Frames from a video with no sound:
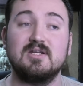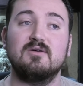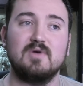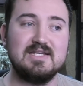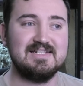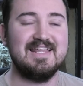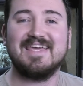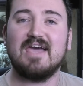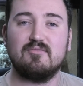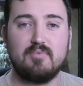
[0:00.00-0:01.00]
Now, recently I
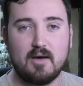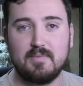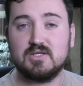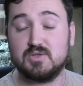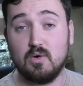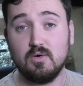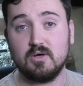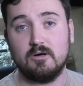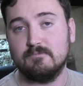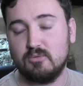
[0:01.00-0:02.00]
gave a public
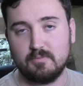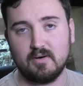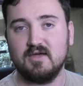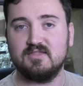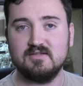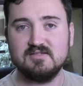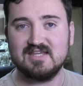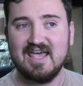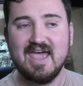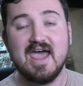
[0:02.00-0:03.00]
talk on ball
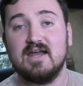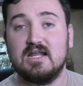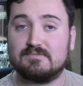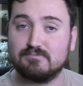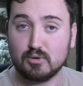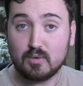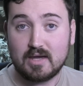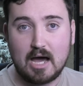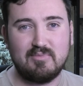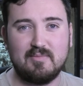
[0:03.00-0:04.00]
pythons and it's
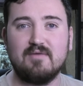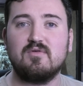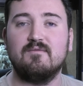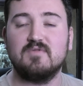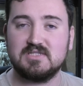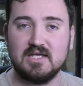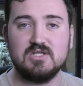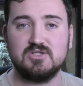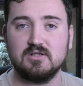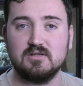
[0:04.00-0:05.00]
brewing up a bit of
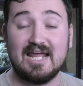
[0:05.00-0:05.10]
conversation.